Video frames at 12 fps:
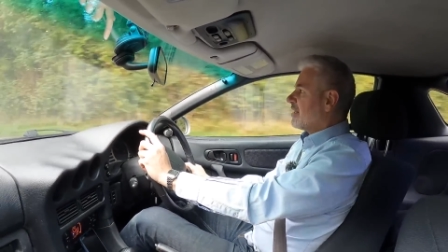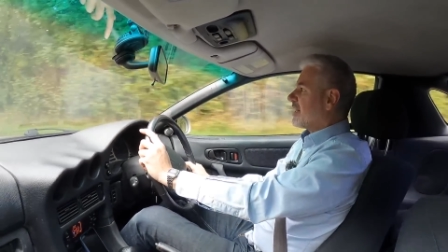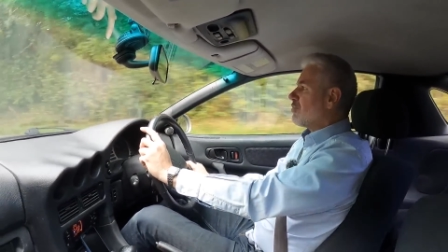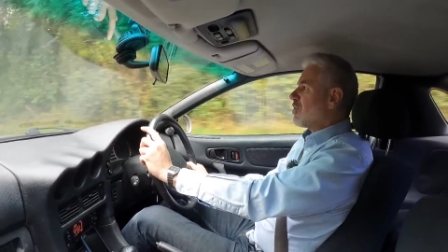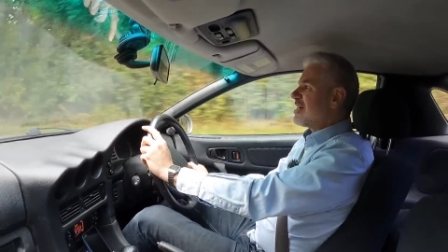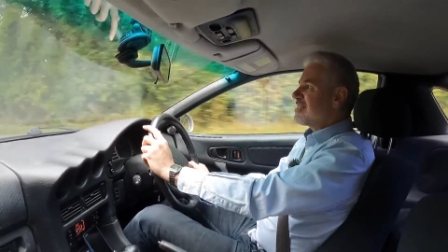
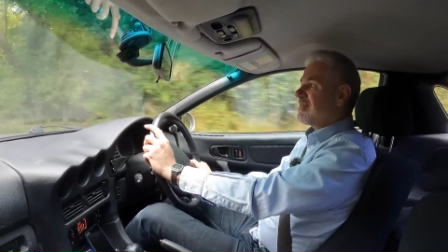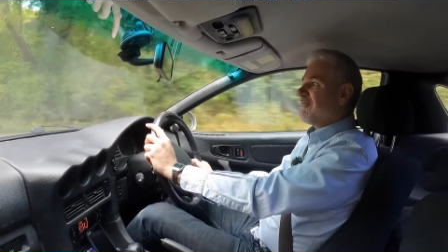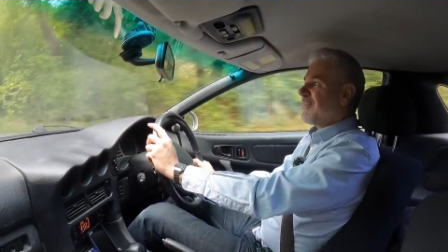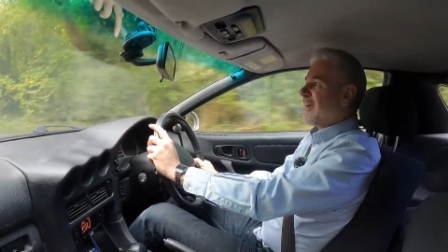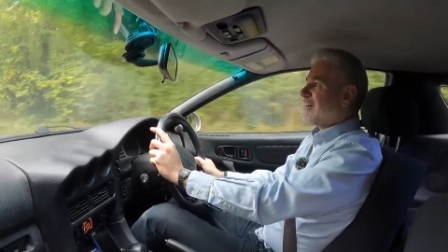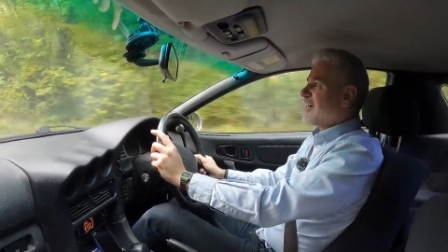There were
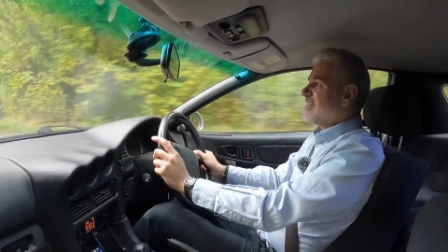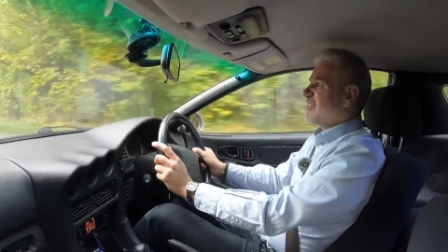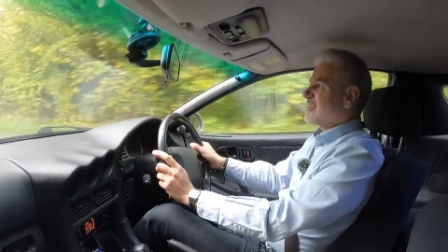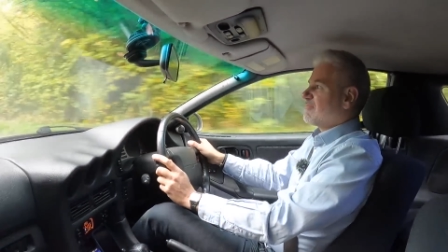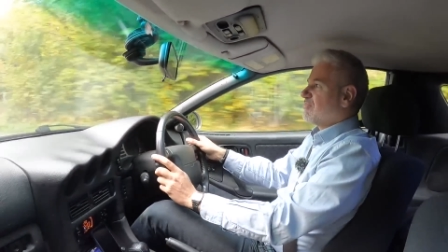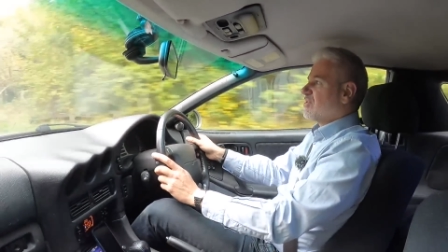some
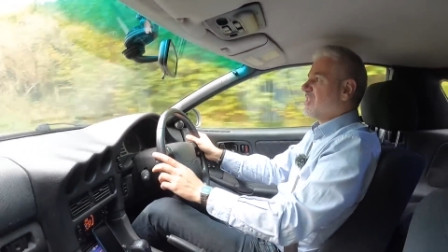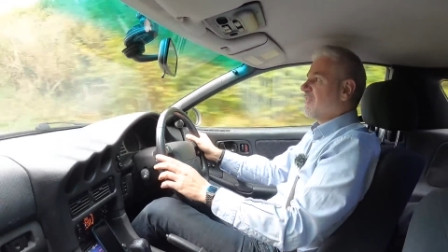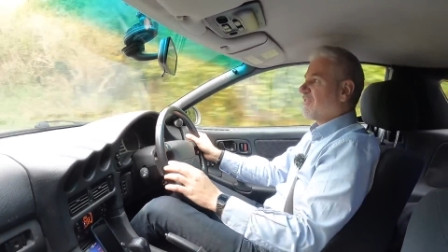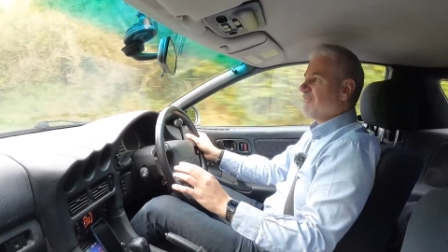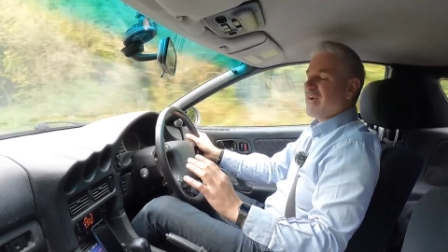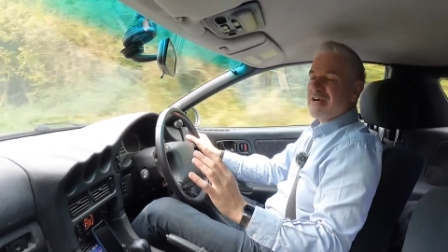various
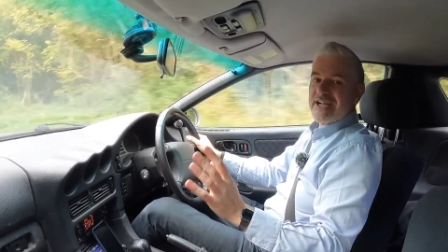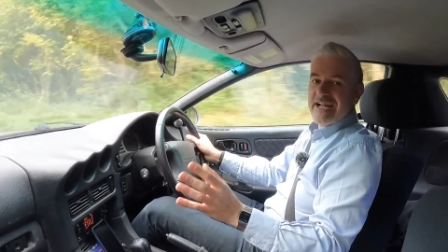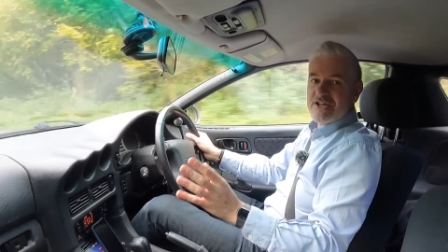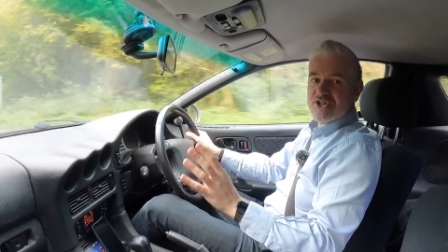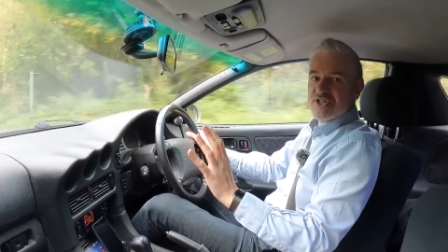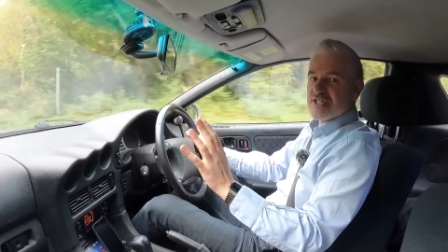different
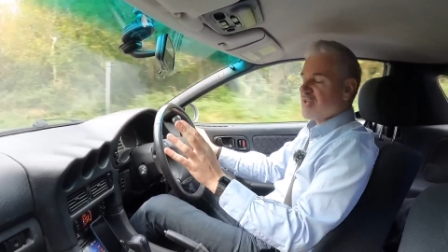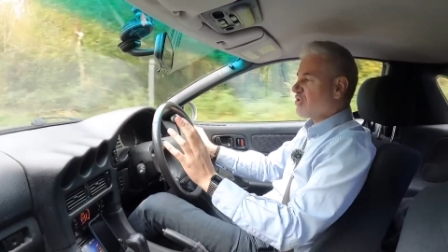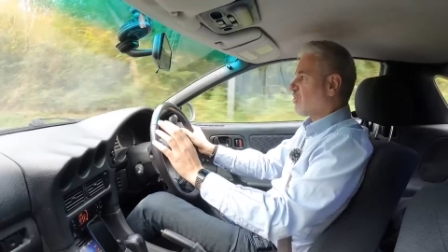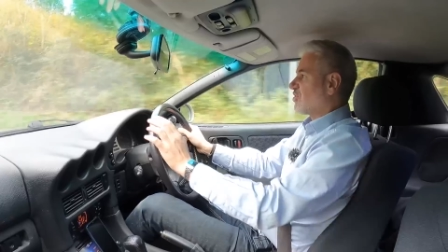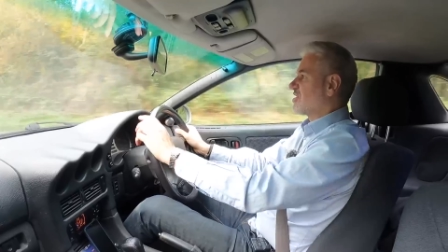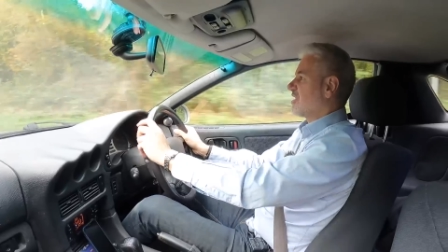variations
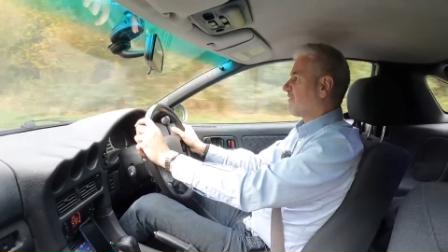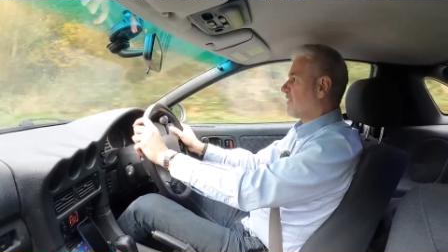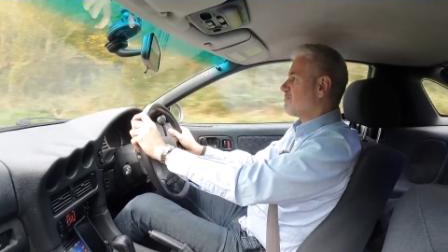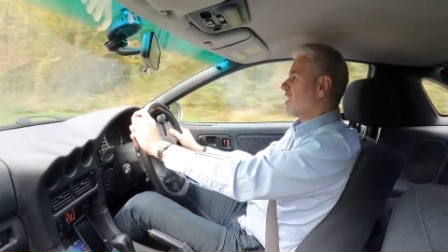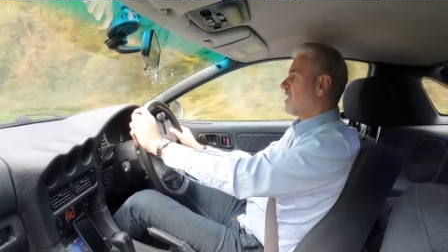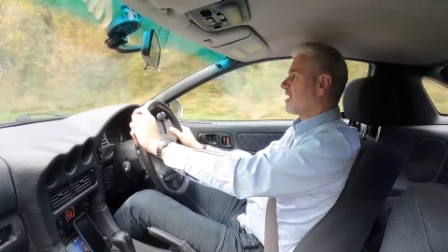across
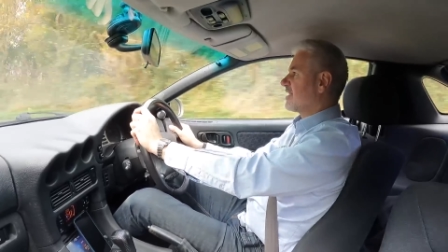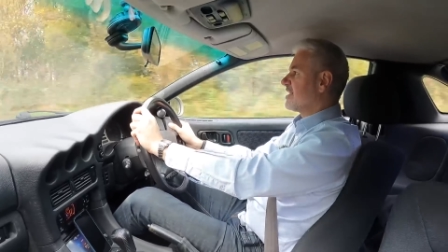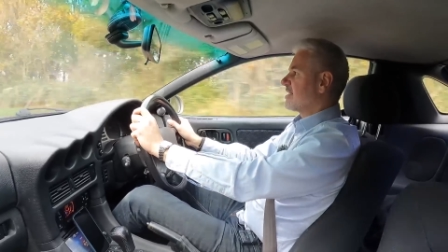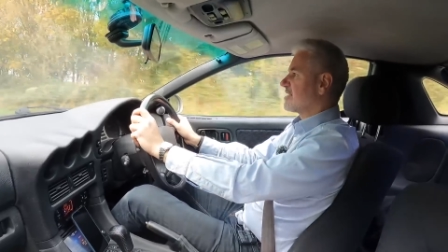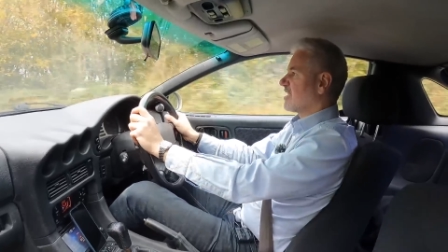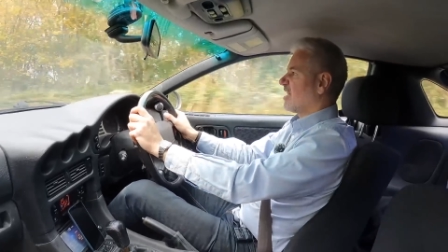different
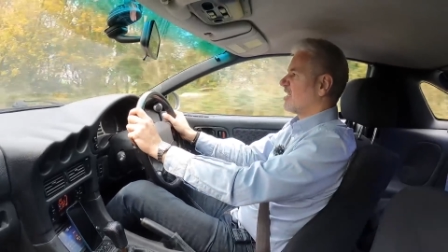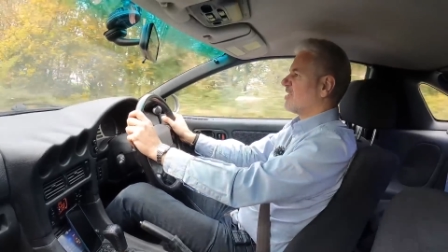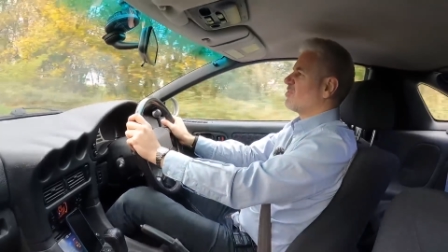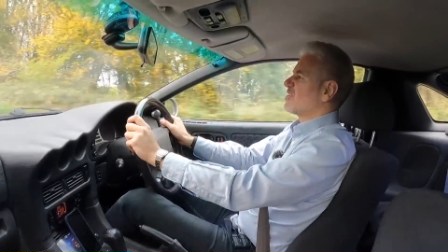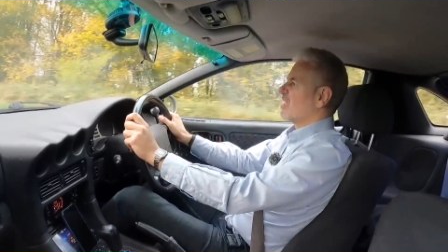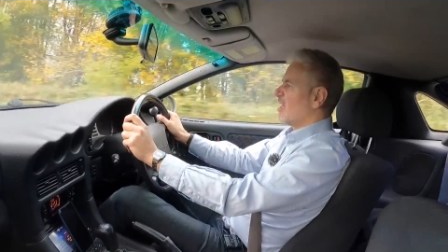markets. Uh,
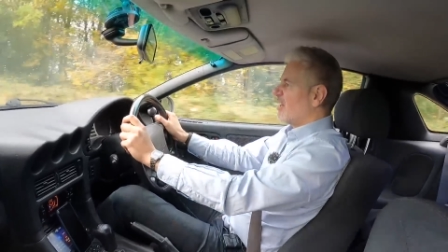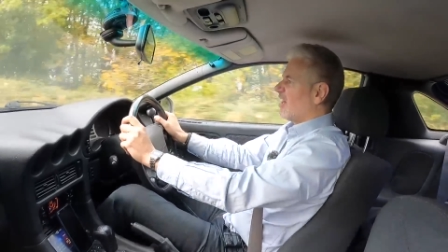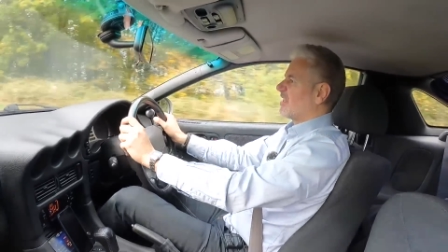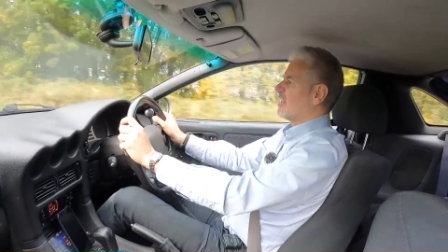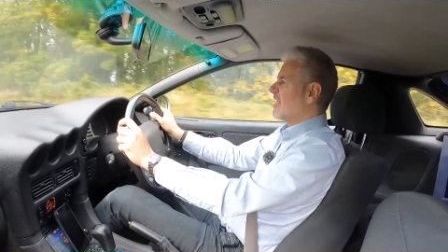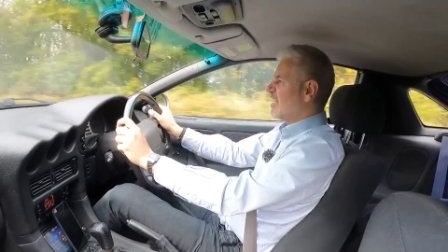there was, a,
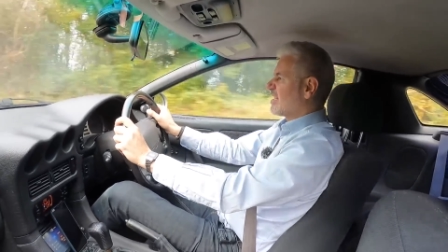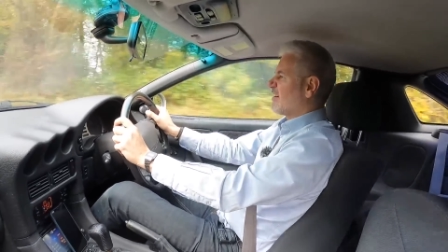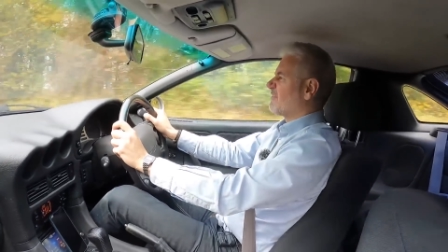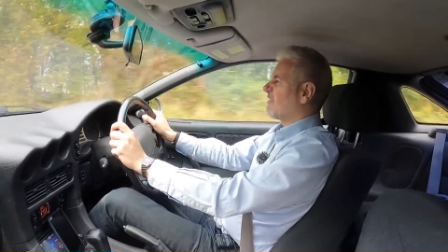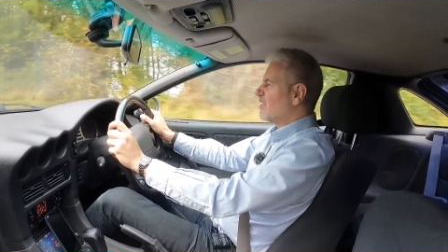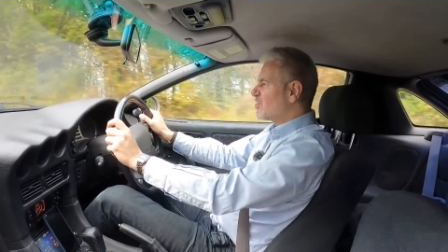I think,
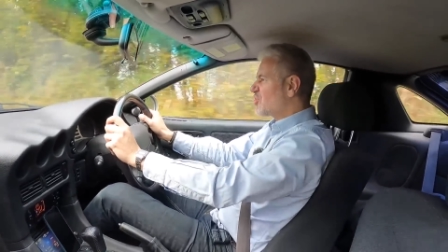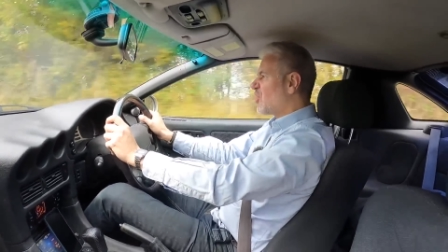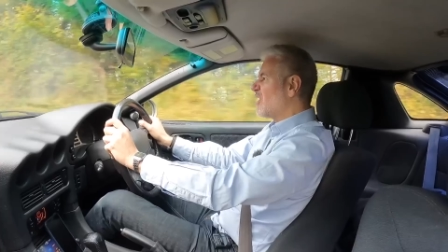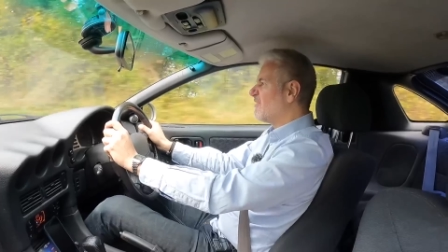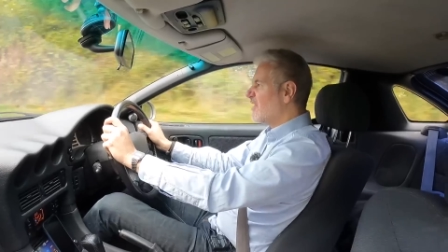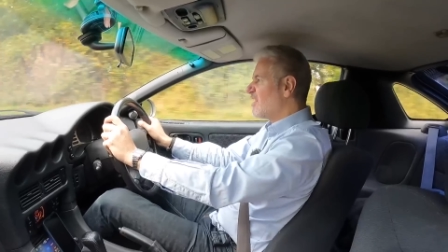a front
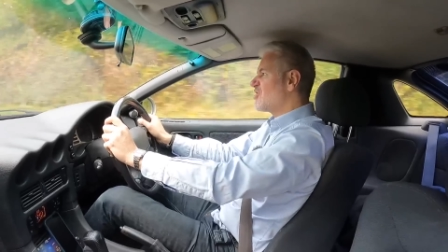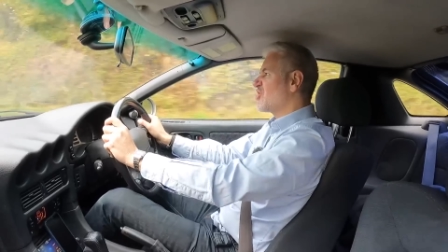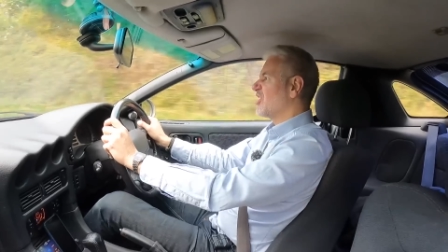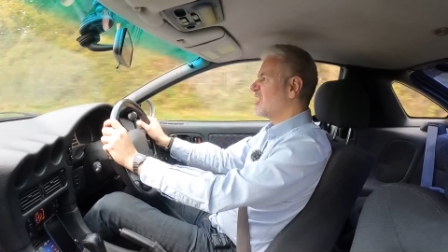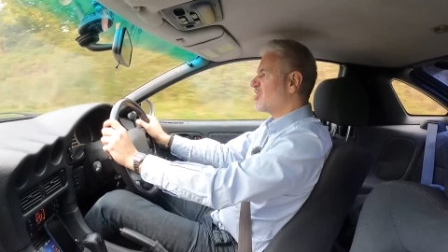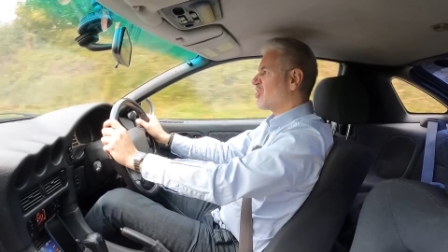drive
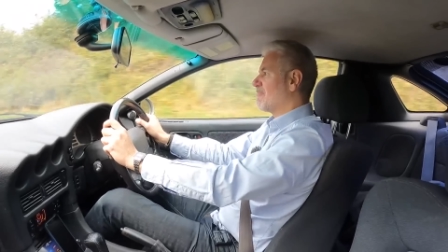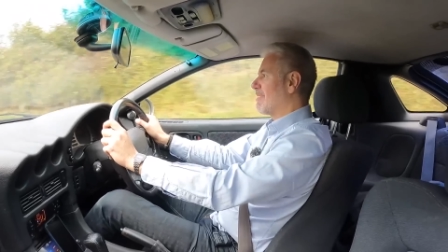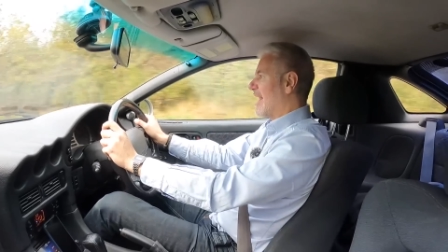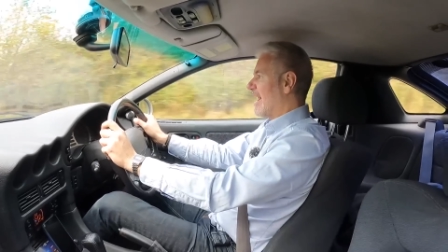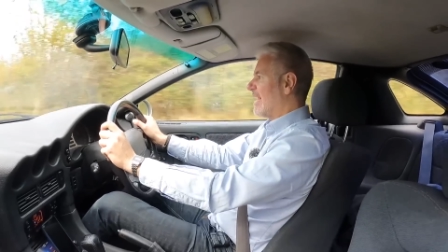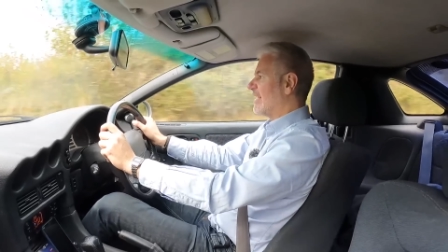version in
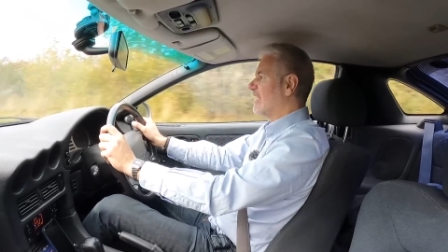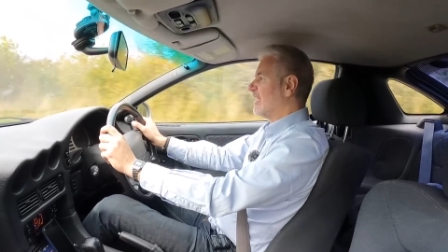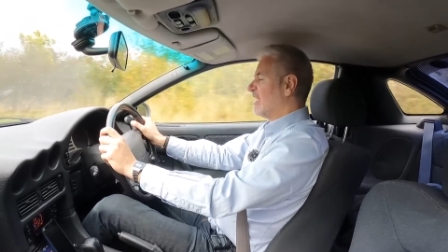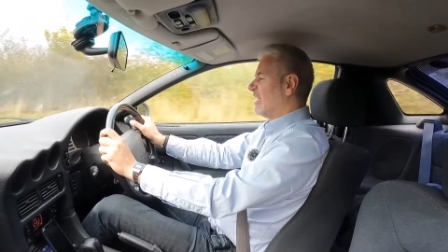Japan,